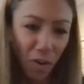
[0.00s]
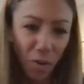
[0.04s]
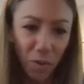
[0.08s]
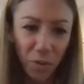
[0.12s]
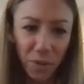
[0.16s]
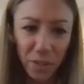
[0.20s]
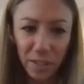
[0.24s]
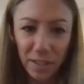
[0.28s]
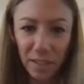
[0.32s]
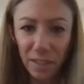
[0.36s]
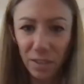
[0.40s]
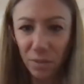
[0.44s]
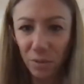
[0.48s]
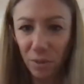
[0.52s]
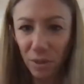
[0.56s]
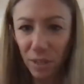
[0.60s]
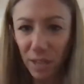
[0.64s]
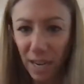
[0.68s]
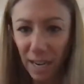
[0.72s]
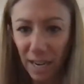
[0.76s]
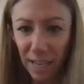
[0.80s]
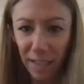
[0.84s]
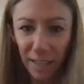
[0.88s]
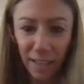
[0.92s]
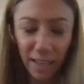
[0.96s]
this is
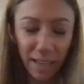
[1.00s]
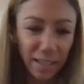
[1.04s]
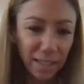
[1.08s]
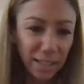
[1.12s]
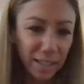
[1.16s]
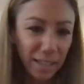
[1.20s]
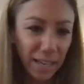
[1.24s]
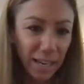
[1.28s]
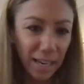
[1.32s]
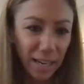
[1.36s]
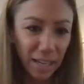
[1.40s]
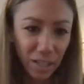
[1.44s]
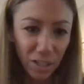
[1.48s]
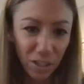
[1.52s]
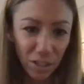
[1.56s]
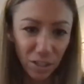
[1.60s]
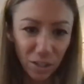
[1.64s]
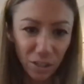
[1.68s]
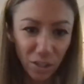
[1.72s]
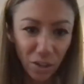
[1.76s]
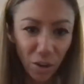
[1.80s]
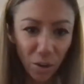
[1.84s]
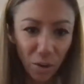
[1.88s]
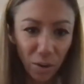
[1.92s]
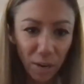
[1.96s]
ridiculous. They could
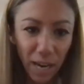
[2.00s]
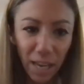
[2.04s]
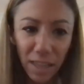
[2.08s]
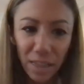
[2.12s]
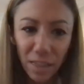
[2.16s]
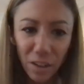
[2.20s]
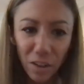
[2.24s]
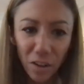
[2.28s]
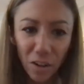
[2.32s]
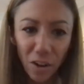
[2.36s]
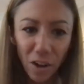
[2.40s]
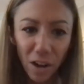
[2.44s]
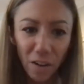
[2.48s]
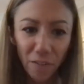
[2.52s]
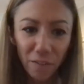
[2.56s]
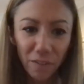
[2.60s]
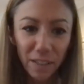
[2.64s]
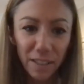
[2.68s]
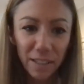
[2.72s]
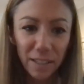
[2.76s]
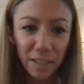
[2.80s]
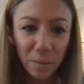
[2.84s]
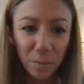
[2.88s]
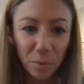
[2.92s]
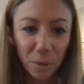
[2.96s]
just go get their coffee
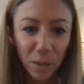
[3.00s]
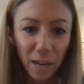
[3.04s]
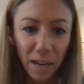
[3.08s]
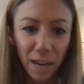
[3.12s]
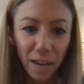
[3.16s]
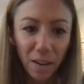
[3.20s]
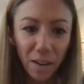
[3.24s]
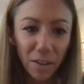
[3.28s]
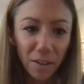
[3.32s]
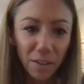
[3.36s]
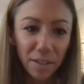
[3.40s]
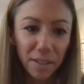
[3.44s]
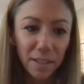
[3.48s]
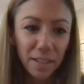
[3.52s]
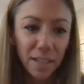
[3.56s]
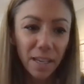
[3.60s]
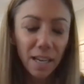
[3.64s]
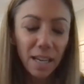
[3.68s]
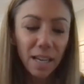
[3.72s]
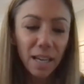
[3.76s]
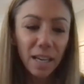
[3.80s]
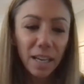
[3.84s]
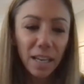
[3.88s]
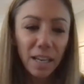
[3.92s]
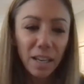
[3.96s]
somewhere else.
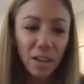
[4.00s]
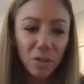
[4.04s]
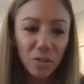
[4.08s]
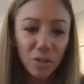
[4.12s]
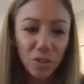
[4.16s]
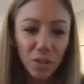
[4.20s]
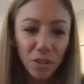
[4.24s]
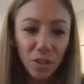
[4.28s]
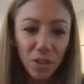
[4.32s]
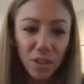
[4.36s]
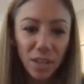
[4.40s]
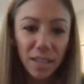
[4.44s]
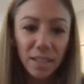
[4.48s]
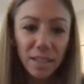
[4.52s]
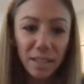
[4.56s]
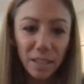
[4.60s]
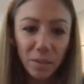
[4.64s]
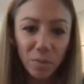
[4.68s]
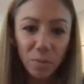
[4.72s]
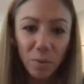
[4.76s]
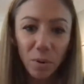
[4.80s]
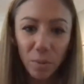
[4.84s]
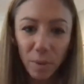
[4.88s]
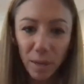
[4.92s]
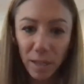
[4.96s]
So this is
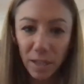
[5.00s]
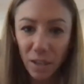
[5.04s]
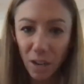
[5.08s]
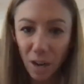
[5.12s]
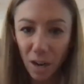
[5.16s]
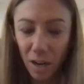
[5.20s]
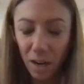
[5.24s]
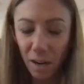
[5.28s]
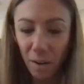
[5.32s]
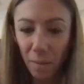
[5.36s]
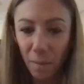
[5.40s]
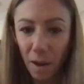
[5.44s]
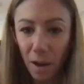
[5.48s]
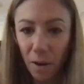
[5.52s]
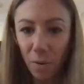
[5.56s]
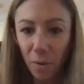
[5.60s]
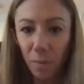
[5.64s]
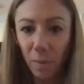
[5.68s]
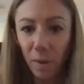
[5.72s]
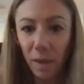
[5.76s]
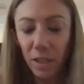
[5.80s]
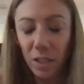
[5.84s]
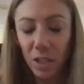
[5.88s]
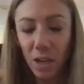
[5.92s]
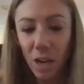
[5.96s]
what we talk about when
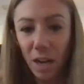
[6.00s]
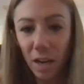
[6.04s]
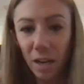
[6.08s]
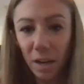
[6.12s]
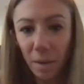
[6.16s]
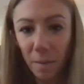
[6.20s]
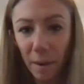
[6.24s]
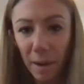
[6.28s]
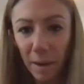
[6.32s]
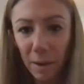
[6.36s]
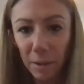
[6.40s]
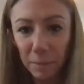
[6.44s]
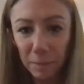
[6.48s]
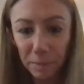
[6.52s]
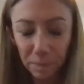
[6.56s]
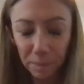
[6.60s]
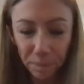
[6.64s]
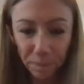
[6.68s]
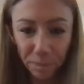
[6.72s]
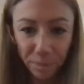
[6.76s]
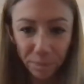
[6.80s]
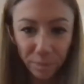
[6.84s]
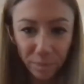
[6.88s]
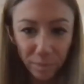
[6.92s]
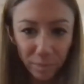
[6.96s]
we talk about
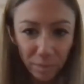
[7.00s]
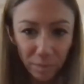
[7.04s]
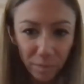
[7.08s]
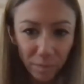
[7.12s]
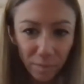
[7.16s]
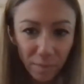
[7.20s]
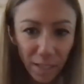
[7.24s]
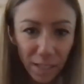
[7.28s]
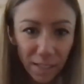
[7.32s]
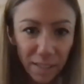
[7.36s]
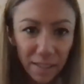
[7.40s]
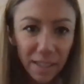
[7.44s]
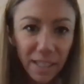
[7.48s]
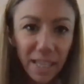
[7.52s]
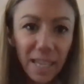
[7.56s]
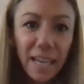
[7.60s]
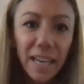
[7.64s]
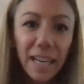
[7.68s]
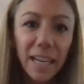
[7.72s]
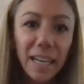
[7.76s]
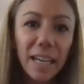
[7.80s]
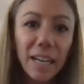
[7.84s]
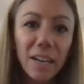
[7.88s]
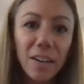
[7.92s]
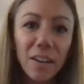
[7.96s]
seeing
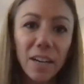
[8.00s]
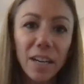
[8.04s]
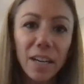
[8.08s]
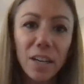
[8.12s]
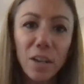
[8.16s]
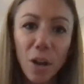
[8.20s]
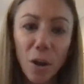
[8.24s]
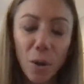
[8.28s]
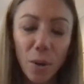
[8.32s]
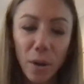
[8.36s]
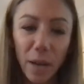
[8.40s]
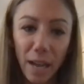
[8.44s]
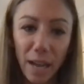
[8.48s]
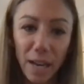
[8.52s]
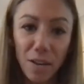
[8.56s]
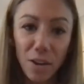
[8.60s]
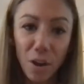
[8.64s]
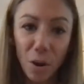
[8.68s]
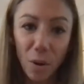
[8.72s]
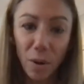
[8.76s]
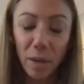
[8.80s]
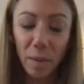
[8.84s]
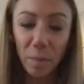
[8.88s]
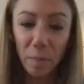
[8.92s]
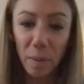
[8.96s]
and hearing,
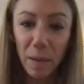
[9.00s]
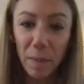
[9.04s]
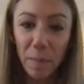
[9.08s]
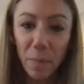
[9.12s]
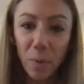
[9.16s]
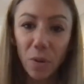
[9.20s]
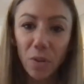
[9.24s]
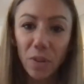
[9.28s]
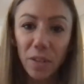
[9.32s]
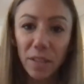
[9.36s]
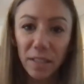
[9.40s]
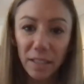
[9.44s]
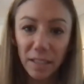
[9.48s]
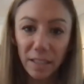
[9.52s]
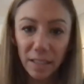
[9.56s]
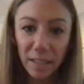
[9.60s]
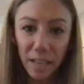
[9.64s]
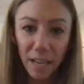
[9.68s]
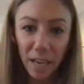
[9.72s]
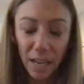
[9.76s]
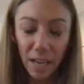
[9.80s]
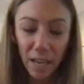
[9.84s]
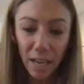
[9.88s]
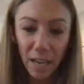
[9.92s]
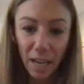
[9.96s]
knowing people. This is
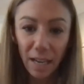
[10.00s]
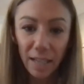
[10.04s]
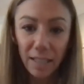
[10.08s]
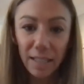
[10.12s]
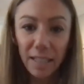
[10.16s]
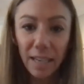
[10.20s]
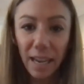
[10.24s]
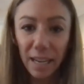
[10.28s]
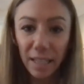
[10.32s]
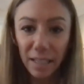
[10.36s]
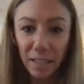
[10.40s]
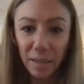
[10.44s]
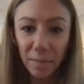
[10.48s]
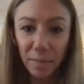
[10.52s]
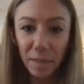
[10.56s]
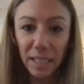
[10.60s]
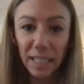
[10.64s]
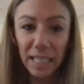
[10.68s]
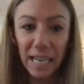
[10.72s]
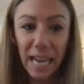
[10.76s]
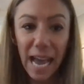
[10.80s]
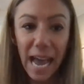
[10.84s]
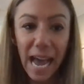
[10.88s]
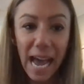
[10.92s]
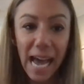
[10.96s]
a testament
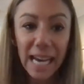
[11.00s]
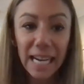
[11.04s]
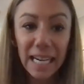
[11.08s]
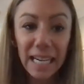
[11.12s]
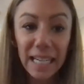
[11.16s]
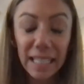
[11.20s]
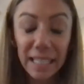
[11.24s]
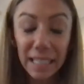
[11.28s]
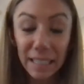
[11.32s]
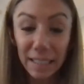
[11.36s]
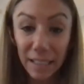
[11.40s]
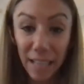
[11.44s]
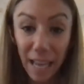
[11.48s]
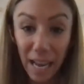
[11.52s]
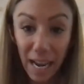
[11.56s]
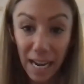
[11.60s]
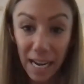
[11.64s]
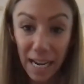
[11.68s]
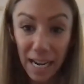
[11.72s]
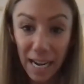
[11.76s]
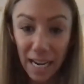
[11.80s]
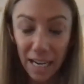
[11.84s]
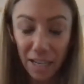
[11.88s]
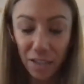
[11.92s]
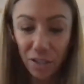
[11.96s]
to adding
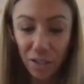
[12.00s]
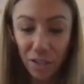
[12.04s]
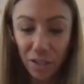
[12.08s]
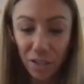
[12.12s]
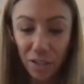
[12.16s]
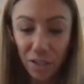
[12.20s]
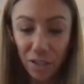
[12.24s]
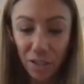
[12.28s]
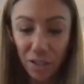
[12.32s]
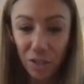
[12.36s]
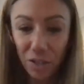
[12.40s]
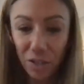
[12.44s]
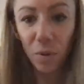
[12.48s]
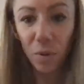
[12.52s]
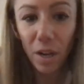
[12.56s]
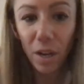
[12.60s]
delight into